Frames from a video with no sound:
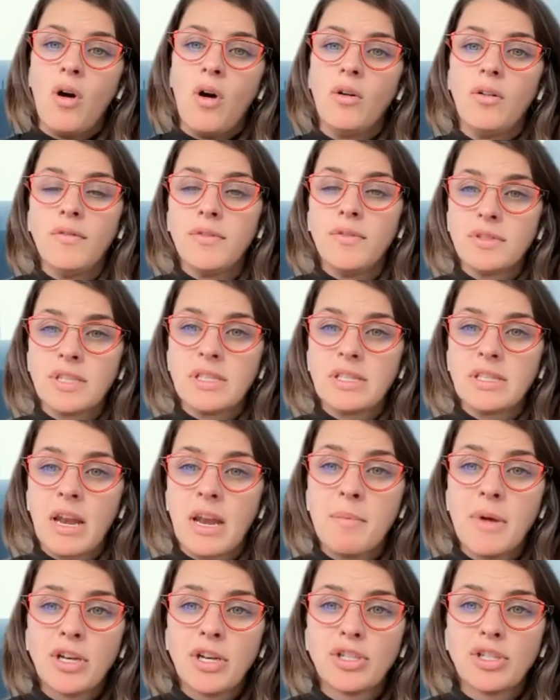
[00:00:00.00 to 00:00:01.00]
all of those things
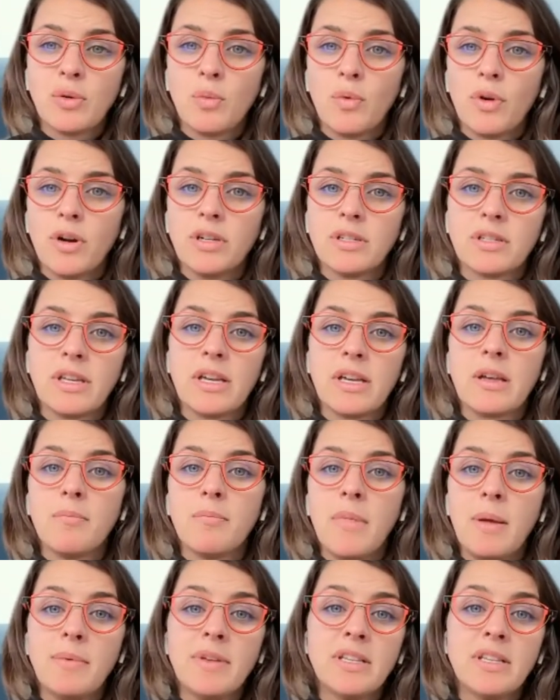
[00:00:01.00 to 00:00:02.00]
that I mentioned, where it's like
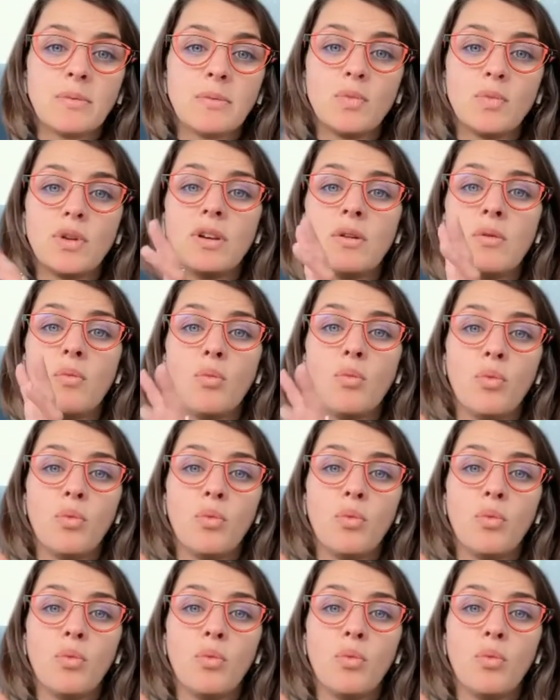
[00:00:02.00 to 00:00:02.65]
maybe someone